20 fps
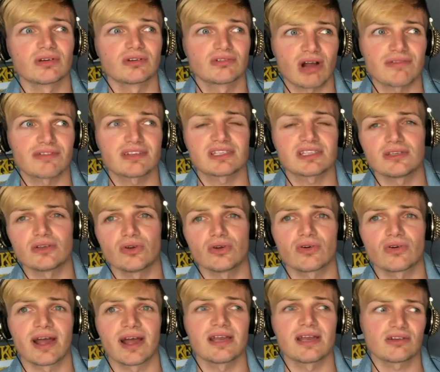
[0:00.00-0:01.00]
Gravity
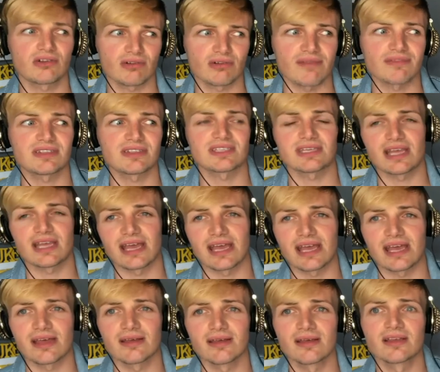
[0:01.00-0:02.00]
Ukraine, gravity
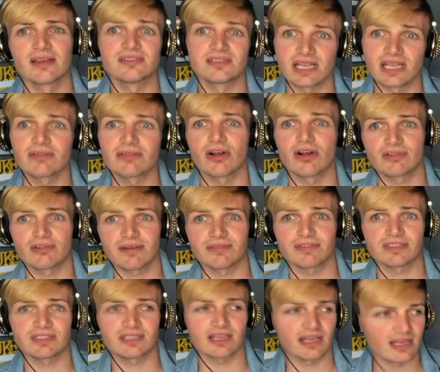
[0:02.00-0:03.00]
here, zero
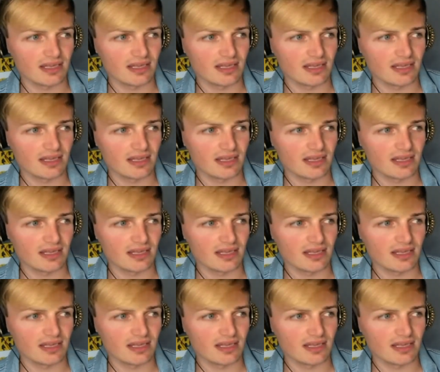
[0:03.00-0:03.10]
gravity.